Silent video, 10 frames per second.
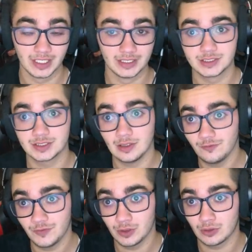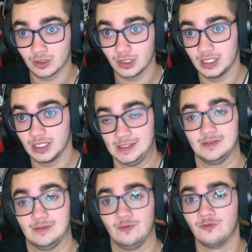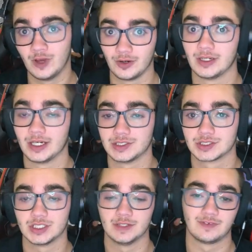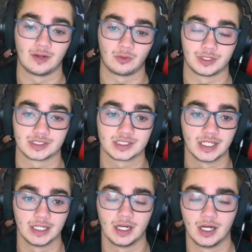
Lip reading: The slow field is very nice, if I were to say.